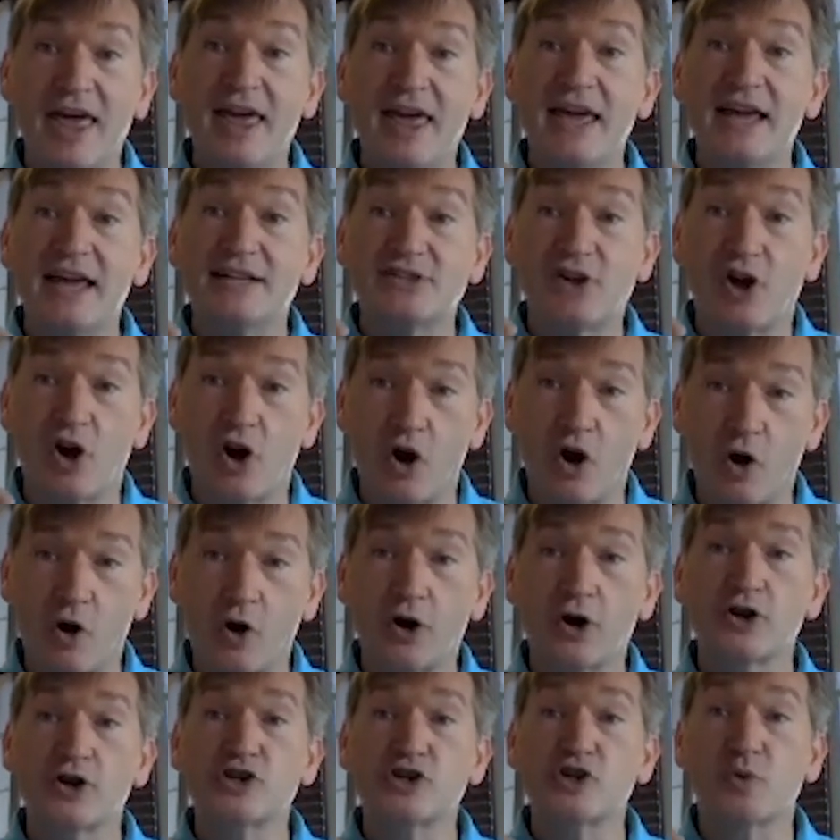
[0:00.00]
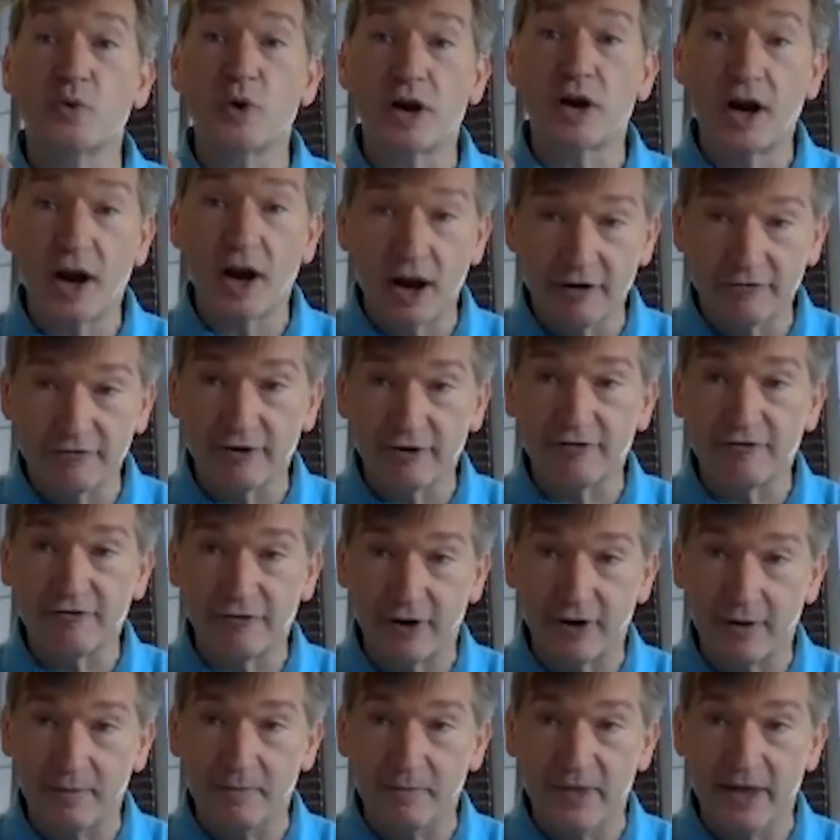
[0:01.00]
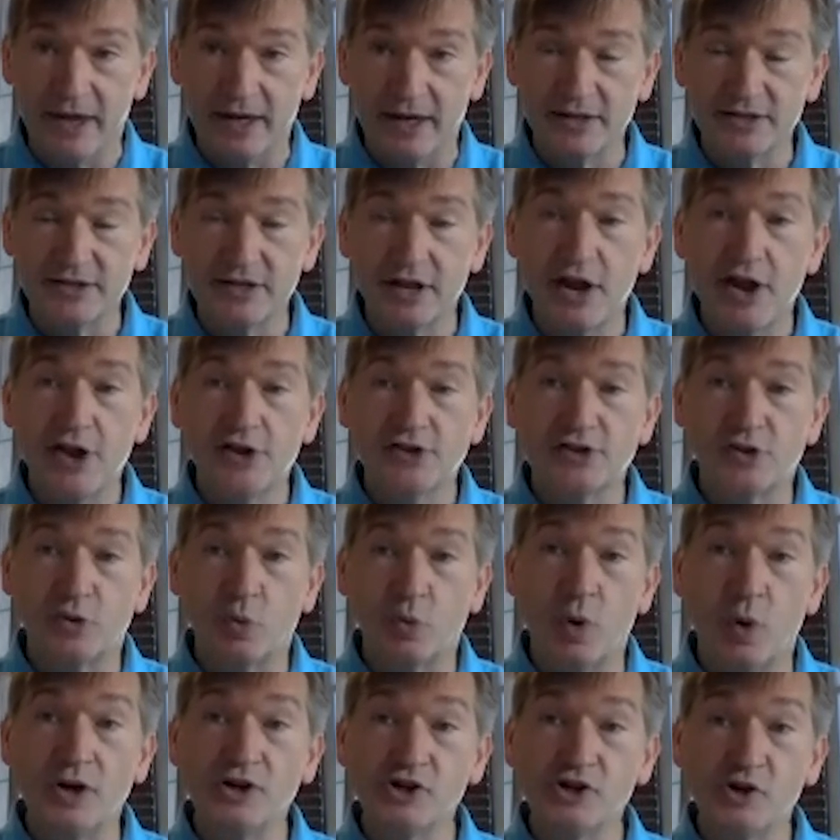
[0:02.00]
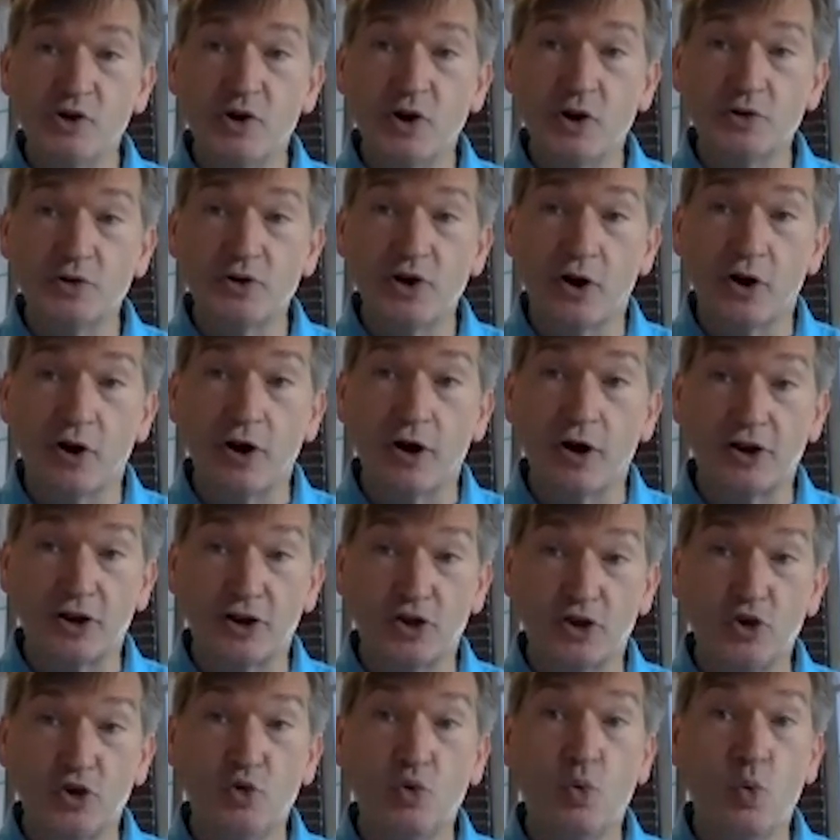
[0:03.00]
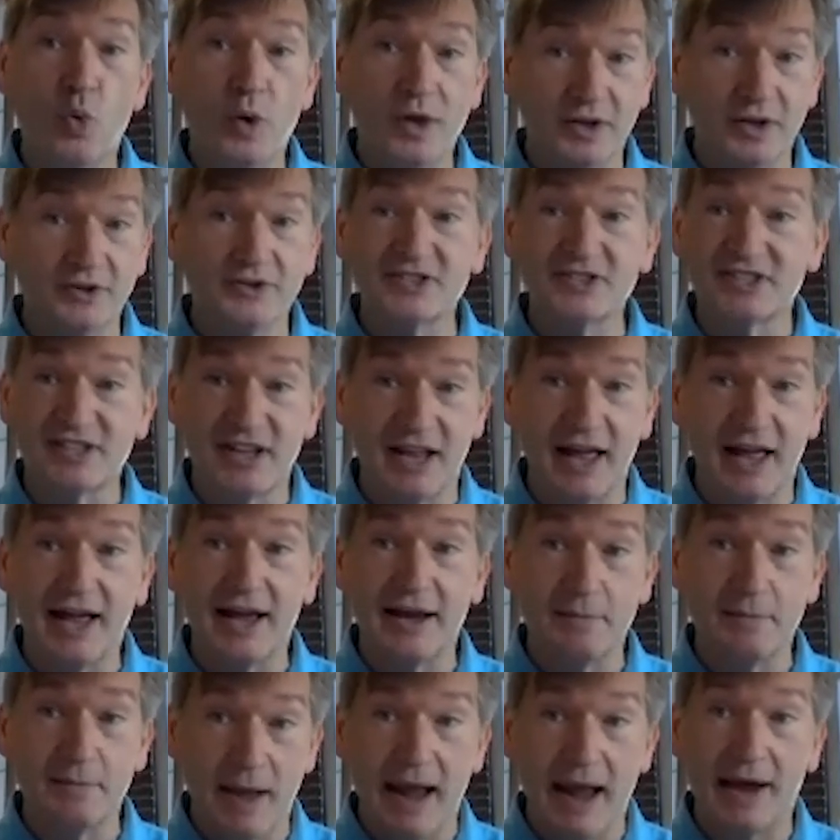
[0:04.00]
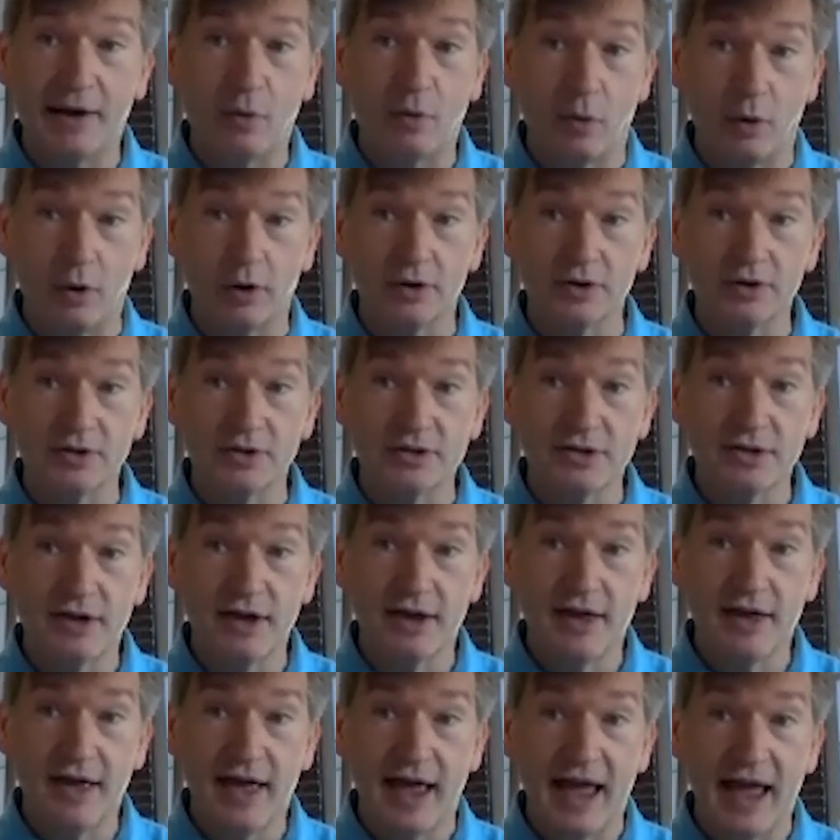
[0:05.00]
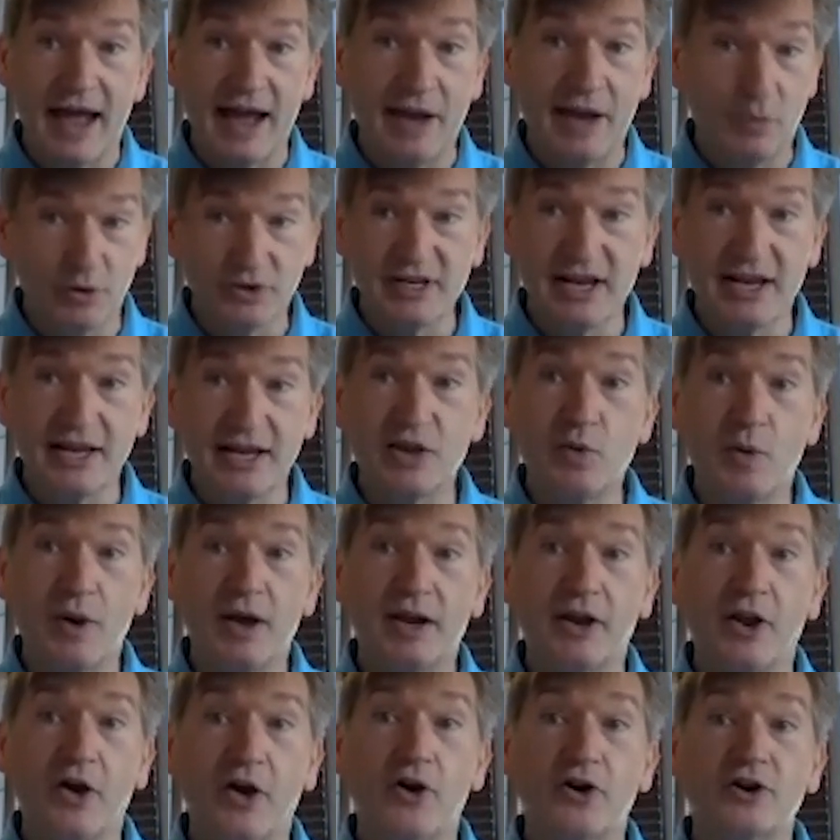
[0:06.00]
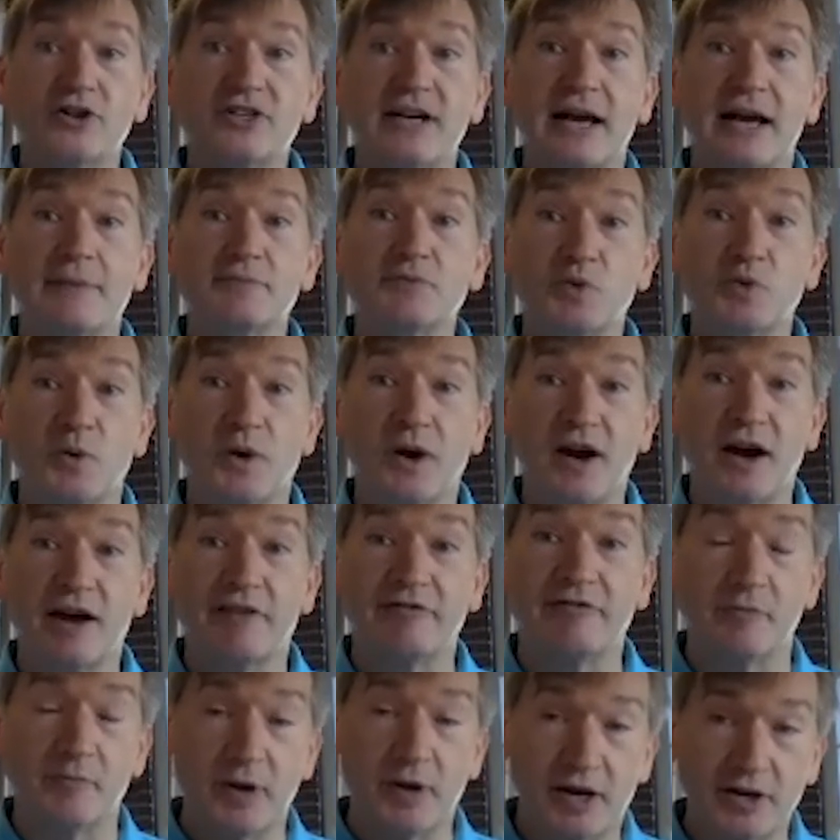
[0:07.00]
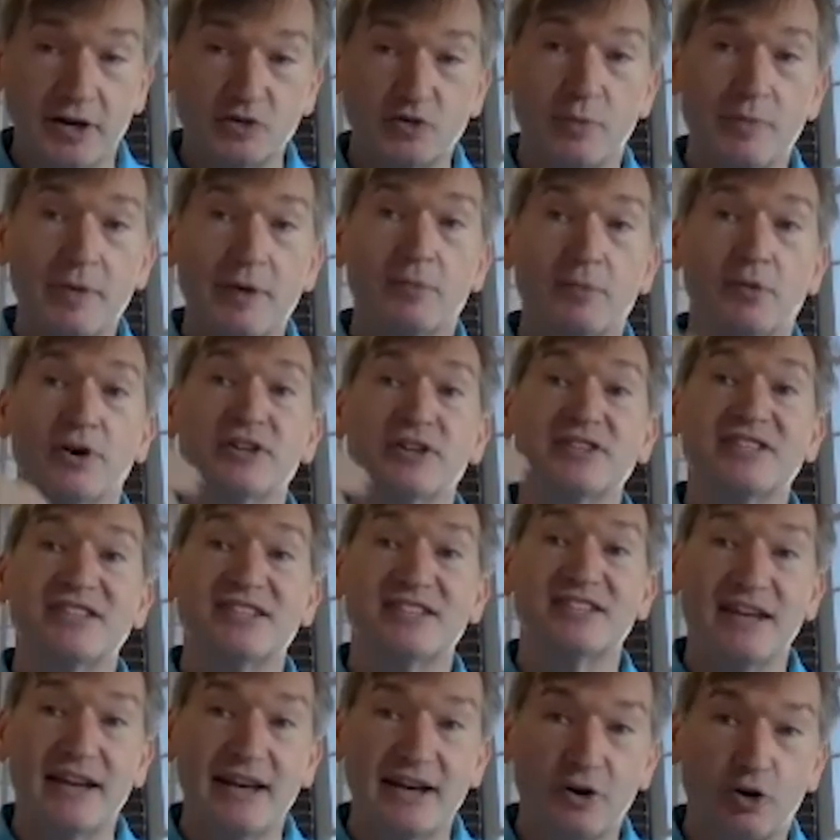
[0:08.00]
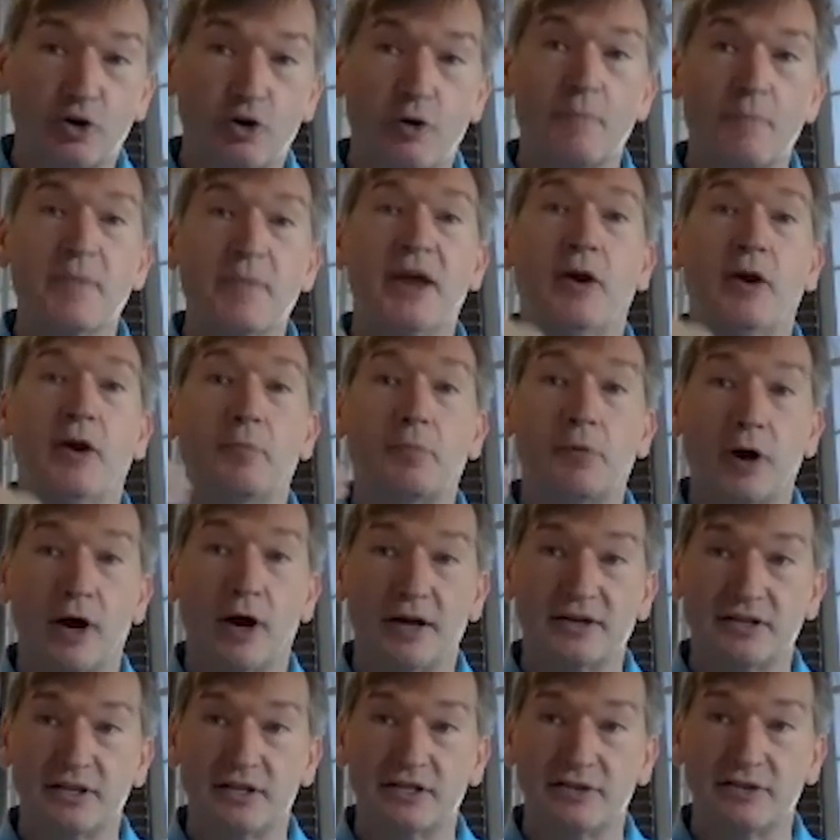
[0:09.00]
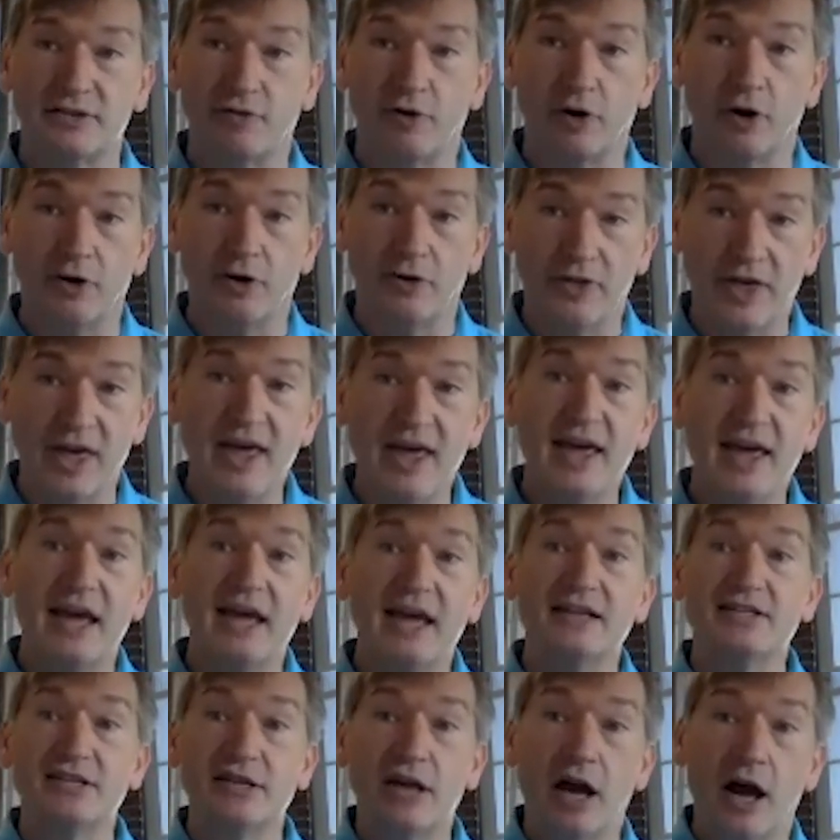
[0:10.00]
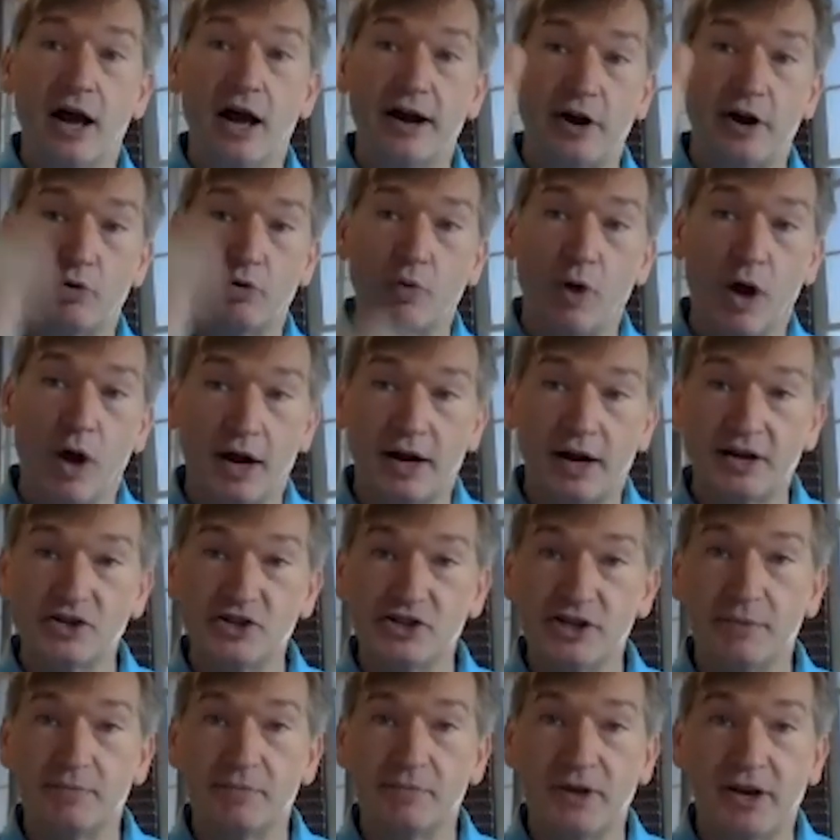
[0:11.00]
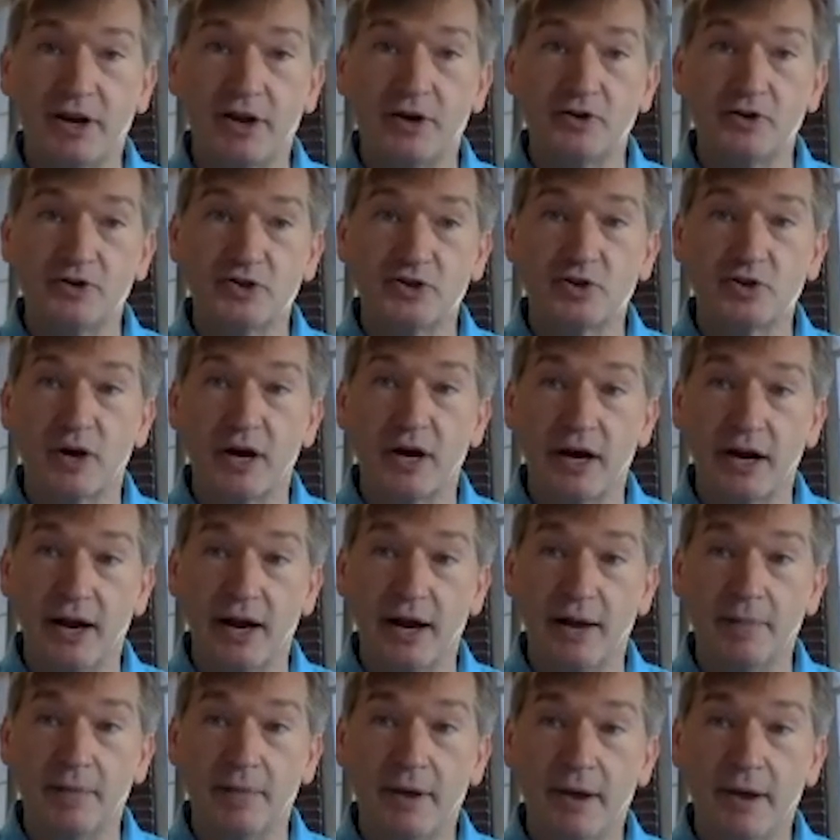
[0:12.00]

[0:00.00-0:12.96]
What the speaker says: It's hard to recover from this. So once you go dark, you will slide backwards and it will take you a long time to recover because remember, it's this incremental process of growth. It's not a rocket ship that goes straight up.